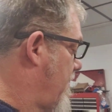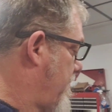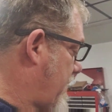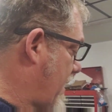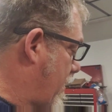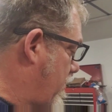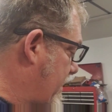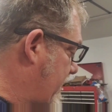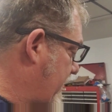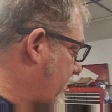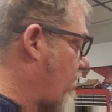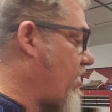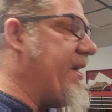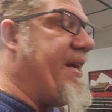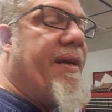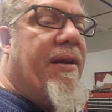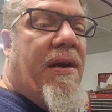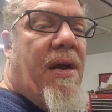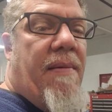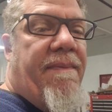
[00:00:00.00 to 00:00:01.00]
But I want to
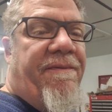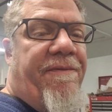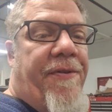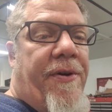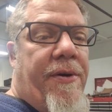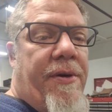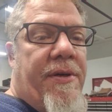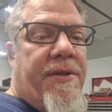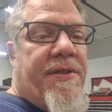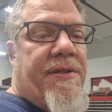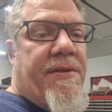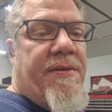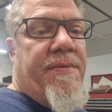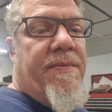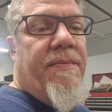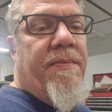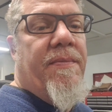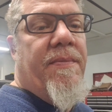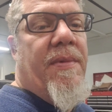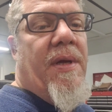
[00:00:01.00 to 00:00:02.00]
clean it up first
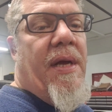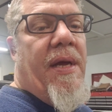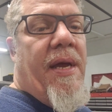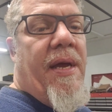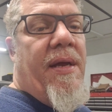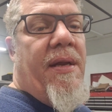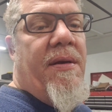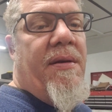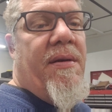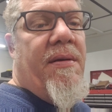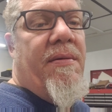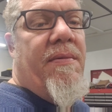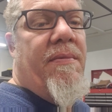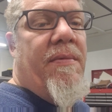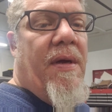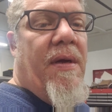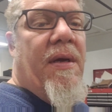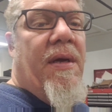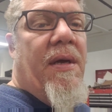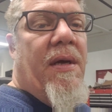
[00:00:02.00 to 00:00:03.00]
and
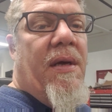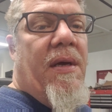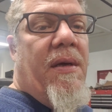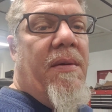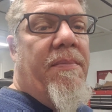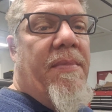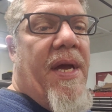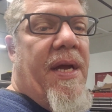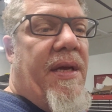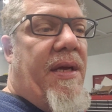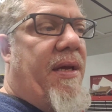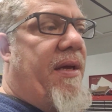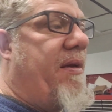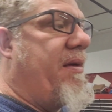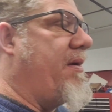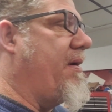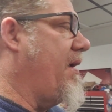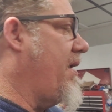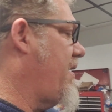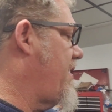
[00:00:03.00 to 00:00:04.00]
make
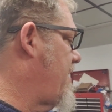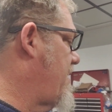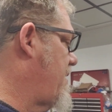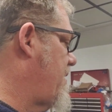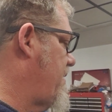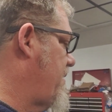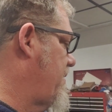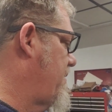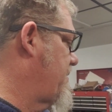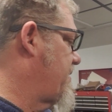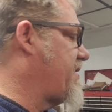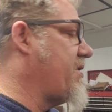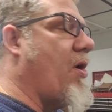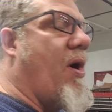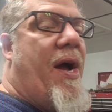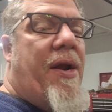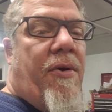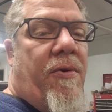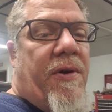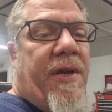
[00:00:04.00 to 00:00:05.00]
it so
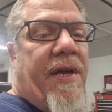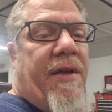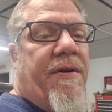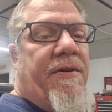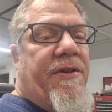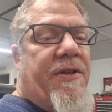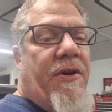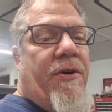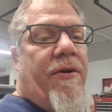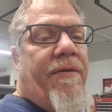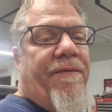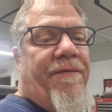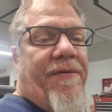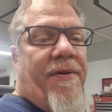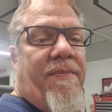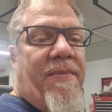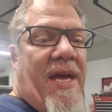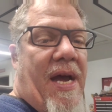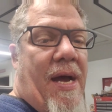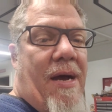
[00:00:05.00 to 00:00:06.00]
I don't get dirt
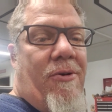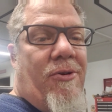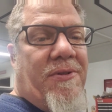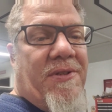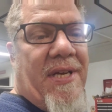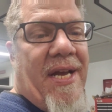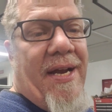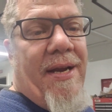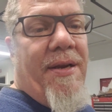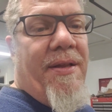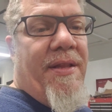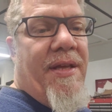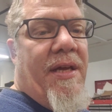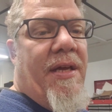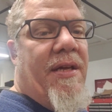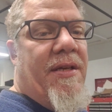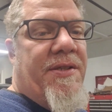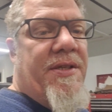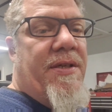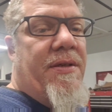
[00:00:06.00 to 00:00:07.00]
from the outside of the
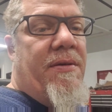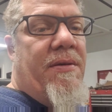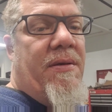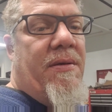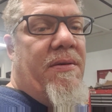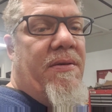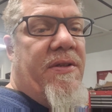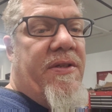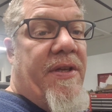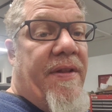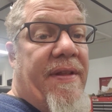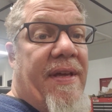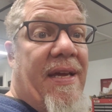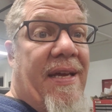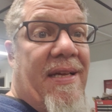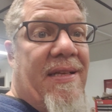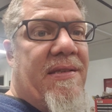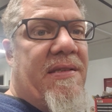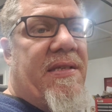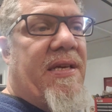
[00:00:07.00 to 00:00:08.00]
engine to
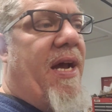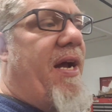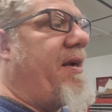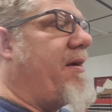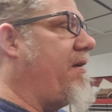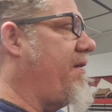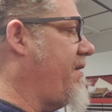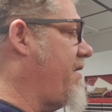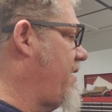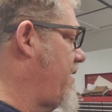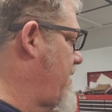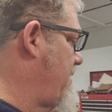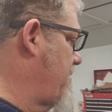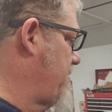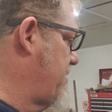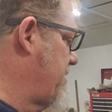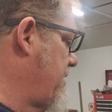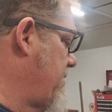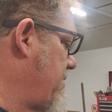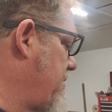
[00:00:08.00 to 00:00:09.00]
the inside of the
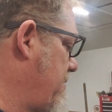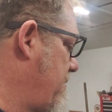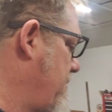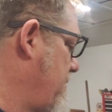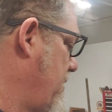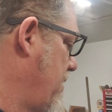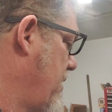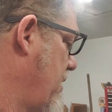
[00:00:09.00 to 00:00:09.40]
engine